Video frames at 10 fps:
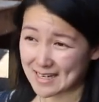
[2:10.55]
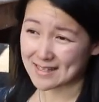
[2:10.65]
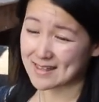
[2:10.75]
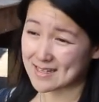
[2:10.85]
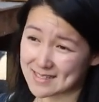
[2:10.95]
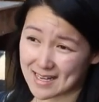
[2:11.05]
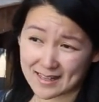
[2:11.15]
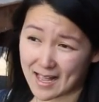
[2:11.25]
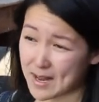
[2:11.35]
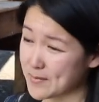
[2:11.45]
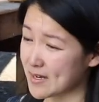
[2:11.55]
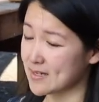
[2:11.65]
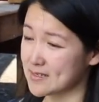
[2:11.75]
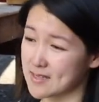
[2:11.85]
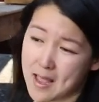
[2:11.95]
need this deadline
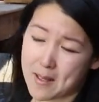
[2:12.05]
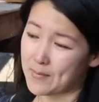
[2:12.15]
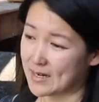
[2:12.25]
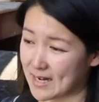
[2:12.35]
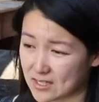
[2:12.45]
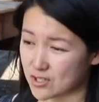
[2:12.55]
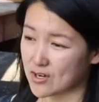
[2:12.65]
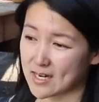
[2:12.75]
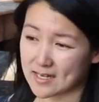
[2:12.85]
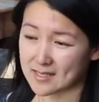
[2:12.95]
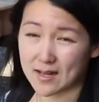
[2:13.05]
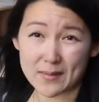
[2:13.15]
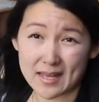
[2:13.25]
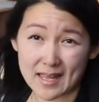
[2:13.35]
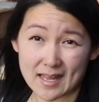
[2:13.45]
because my next trade is
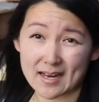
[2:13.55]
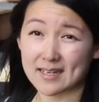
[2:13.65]
coming in.